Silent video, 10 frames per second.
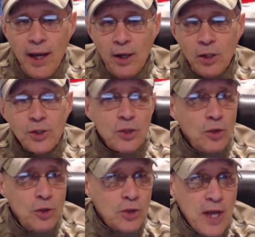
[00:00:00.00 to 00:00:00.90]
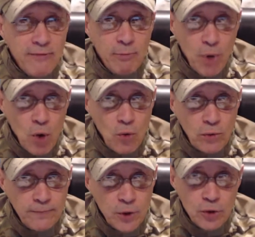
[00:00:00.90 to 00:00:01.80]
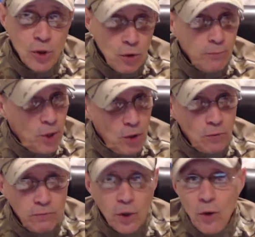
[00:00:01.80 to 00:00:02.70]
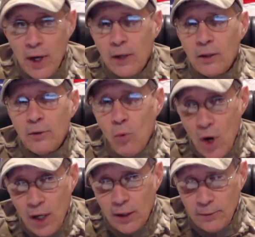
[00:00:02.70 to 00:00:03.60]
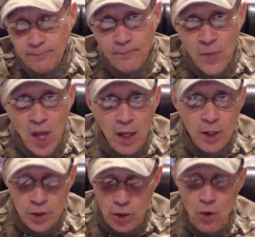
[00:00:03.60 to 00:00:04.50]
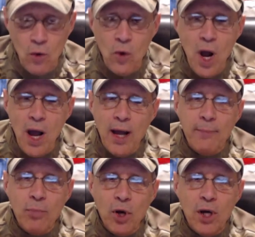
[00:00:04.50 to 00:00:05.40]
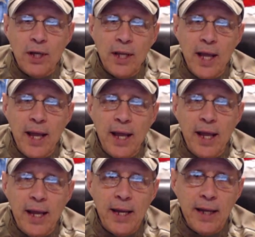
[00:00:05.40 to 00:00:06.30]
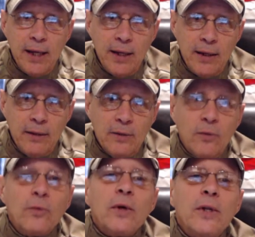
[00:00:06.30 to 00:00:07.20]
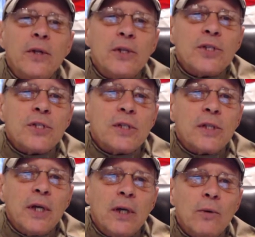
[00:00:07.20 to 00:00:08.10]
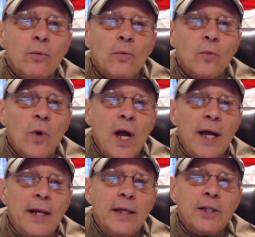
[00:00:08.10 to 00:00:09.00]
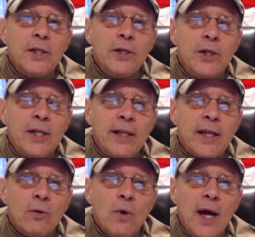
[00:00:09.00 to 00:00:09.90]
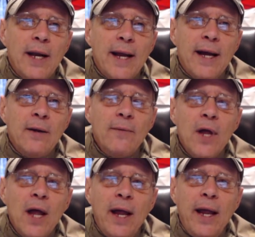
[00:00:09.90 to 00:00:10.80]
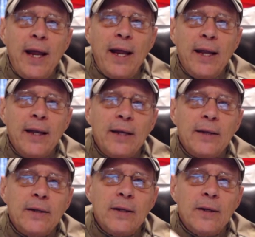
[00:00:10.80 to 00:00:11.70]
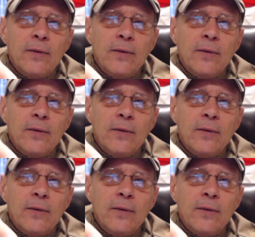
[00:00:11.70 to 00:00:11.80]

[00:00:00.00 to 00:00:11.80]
I also used to have a boat, used to own a boat, go out on the water, so I bought where this rod is here, you can take that rod out, and